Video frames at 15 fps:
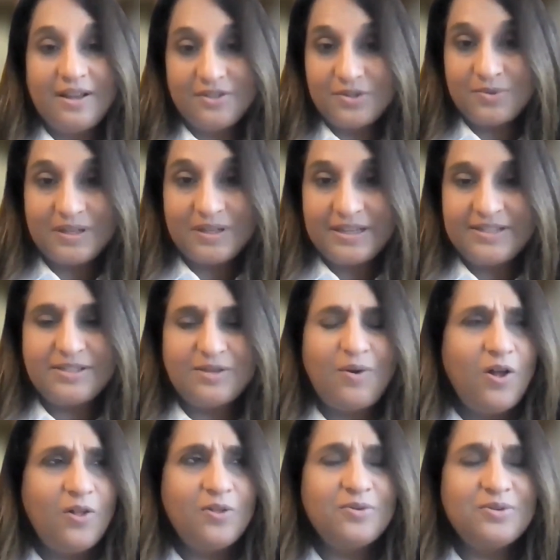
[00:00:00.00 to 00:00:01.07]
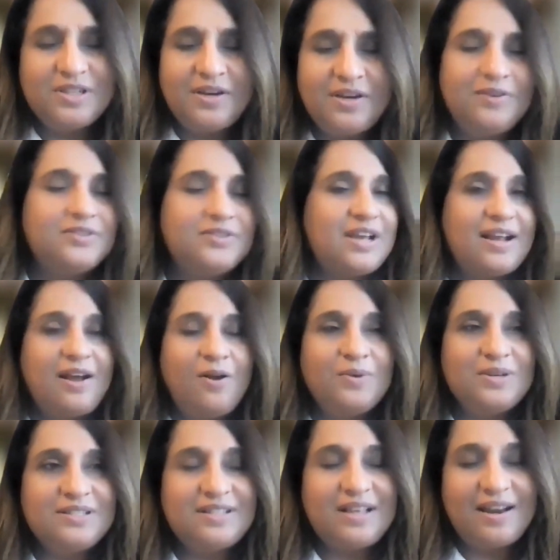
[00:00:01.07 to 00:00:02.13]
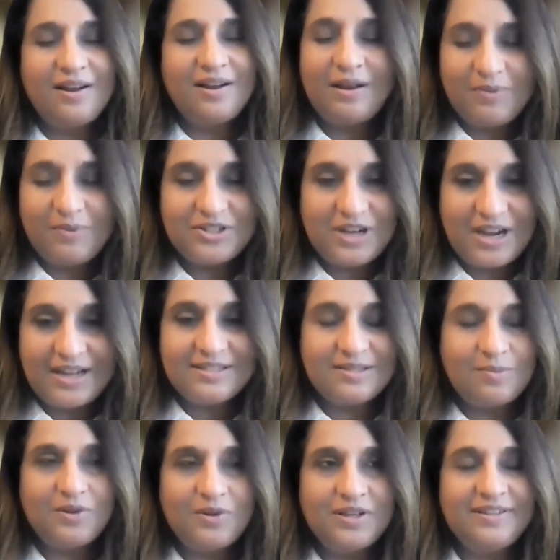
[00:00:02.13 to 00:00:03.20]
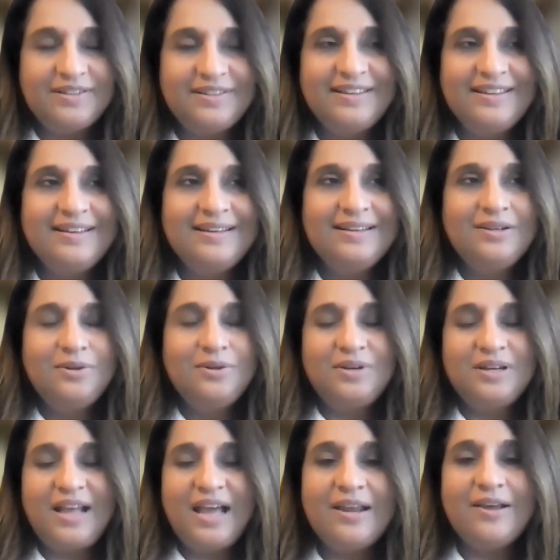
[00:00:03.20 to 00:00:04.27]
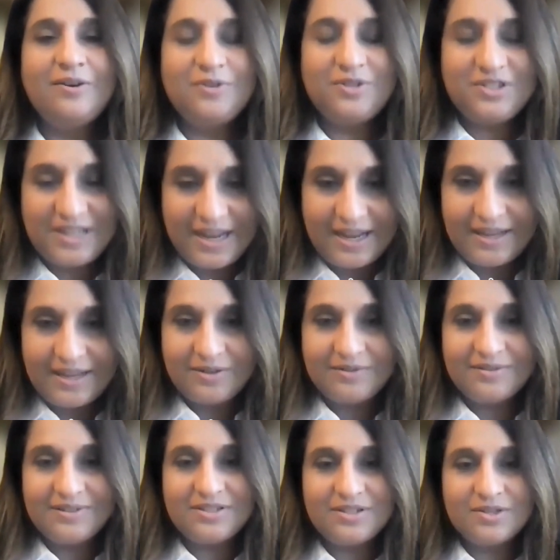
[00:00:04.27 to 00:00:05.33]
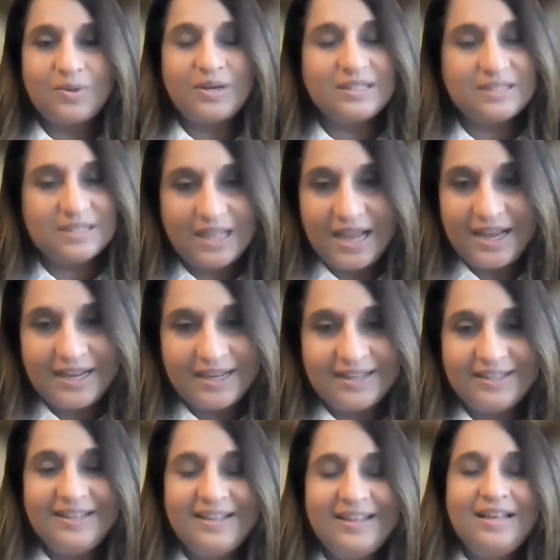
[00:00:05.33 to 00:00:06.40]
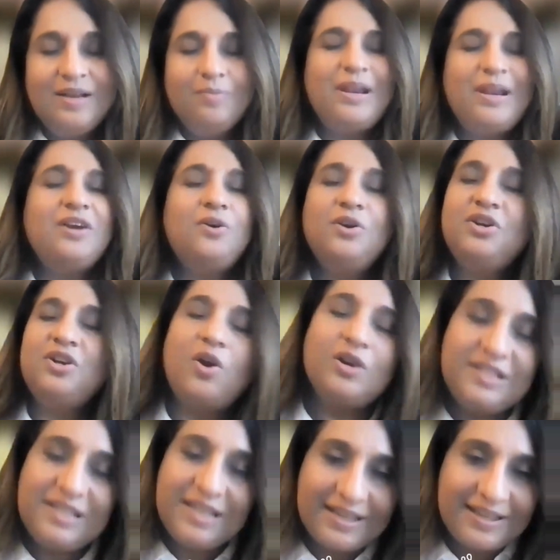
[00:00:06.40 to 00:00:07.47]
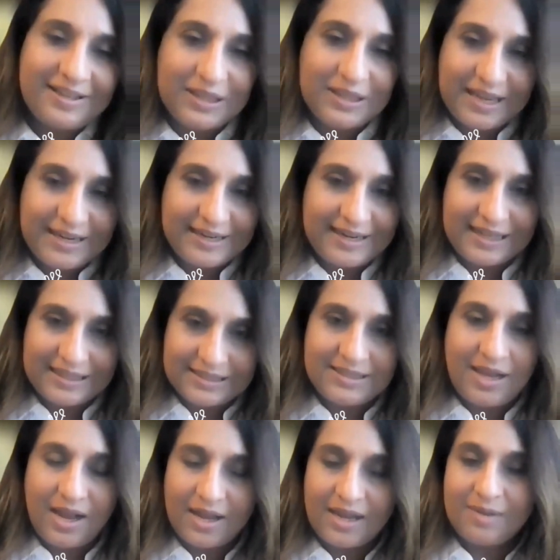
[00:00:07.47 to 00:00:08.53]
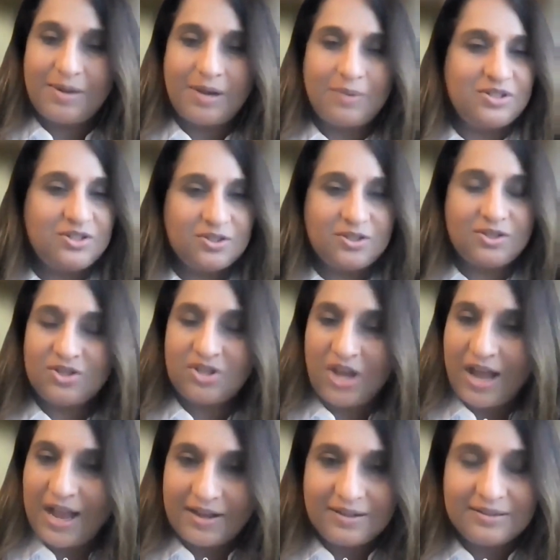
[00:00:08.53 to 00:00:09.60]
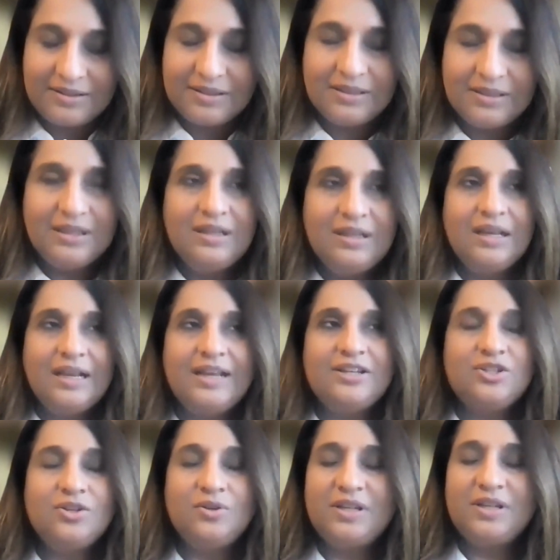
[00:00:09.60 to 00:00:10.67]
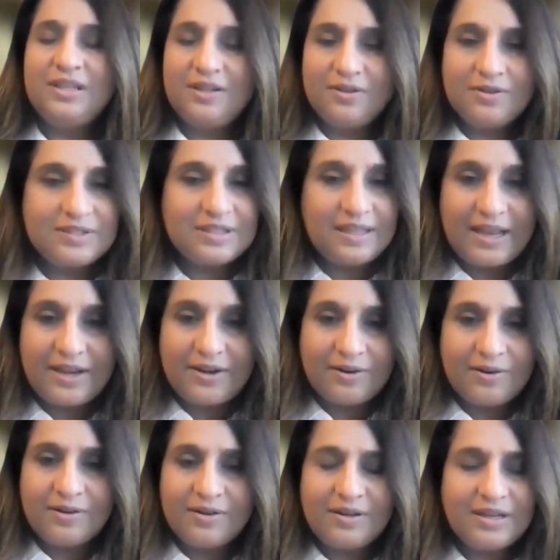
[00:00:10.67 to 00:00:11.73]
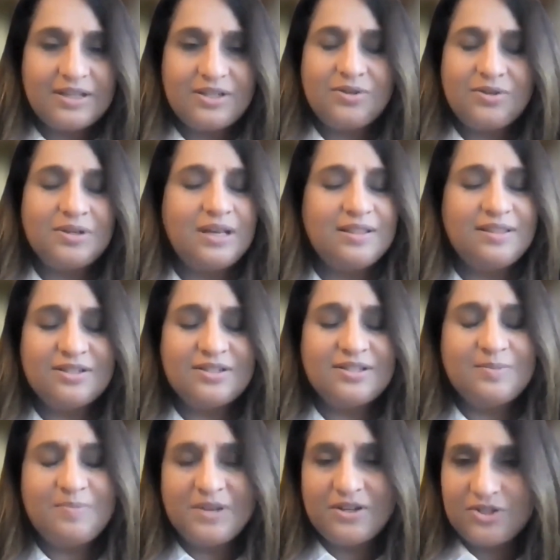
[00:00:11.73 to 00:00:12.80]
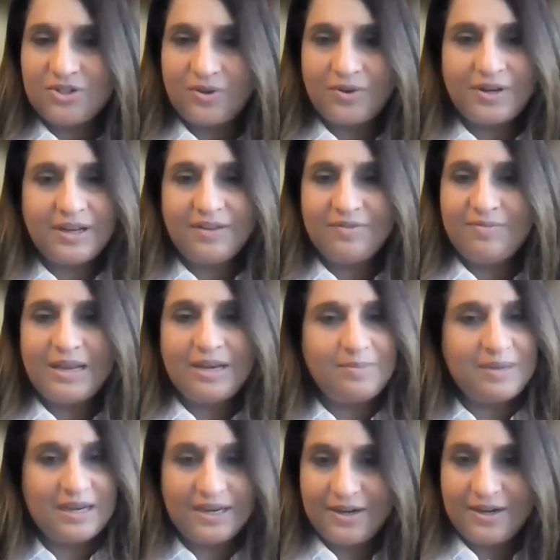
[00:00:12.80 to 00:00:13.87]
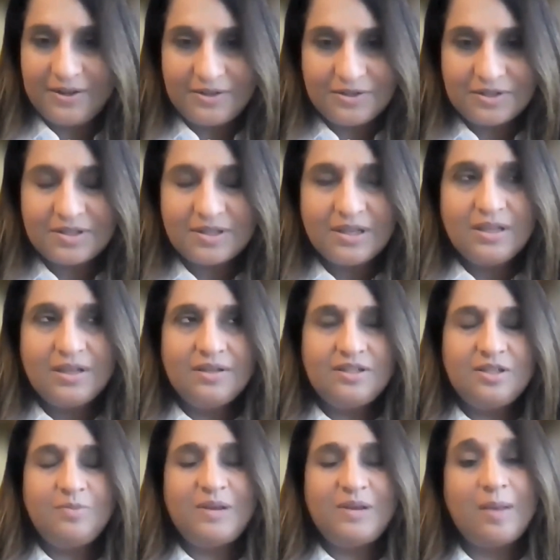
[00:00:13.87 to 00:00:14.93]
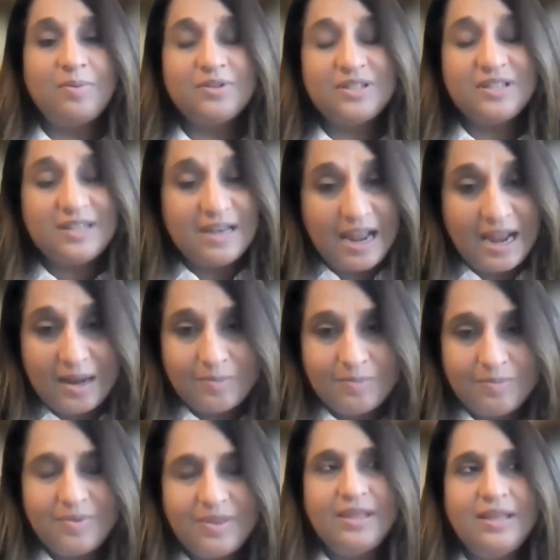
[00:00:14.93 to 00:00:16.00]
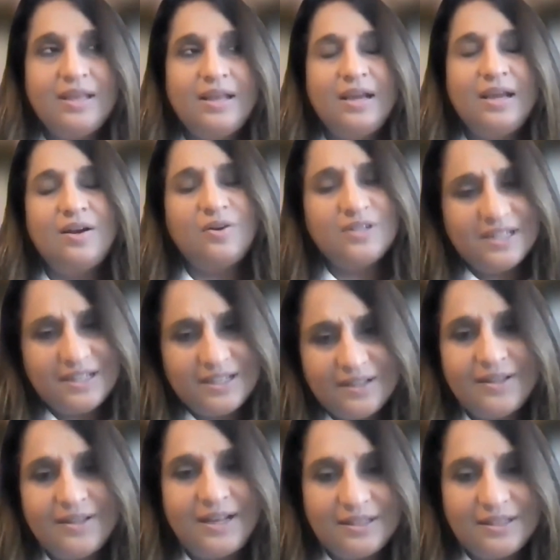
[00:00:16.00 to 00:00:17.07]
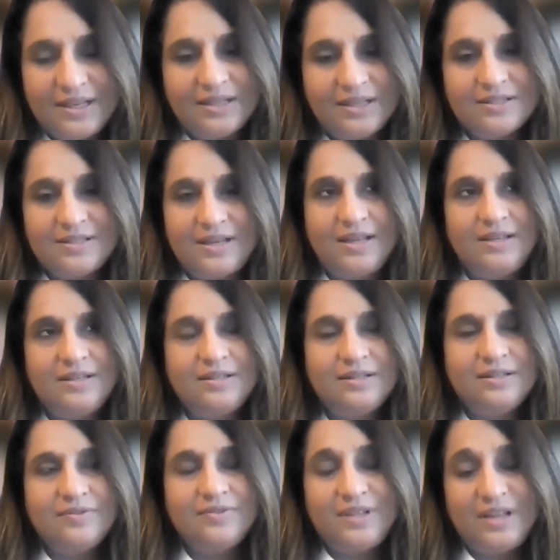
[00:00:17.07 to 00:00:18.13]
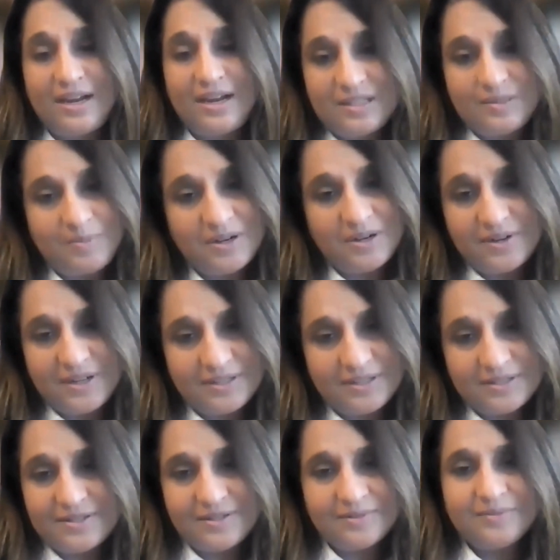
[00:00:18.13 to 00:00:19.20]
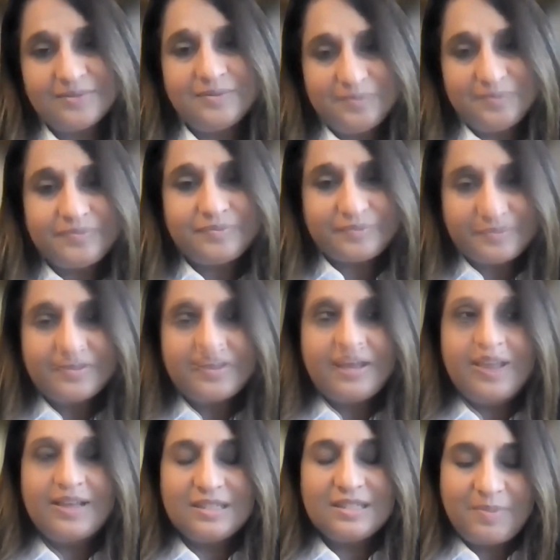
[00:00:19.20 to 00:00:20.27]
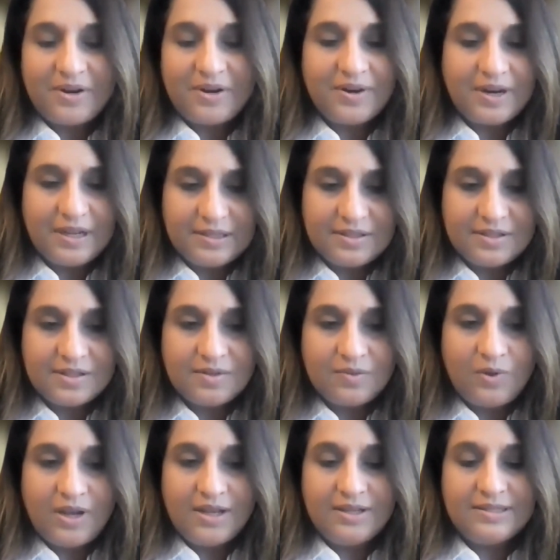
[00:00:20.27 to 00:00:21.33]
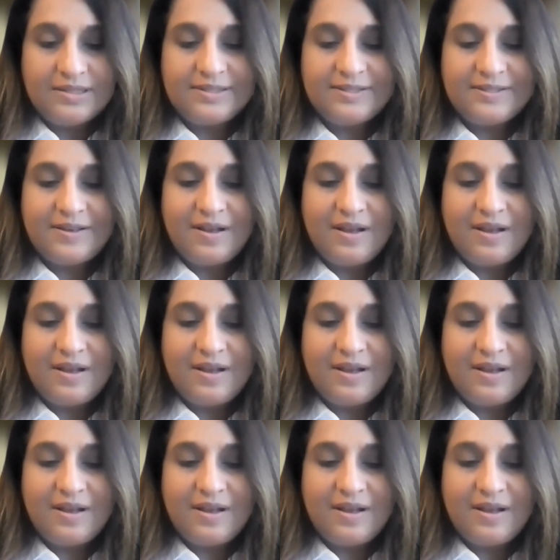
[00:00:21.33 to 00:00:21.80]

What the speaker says: else really. So all those years I always thought, oh, I wish I had someone who could kind of understand this is what it's like, but I couldn't articulate it at the time. I was just a child. It took years later. This has been a journey of many, many years to be able to name and articulate things that I experienced. I think I experienced was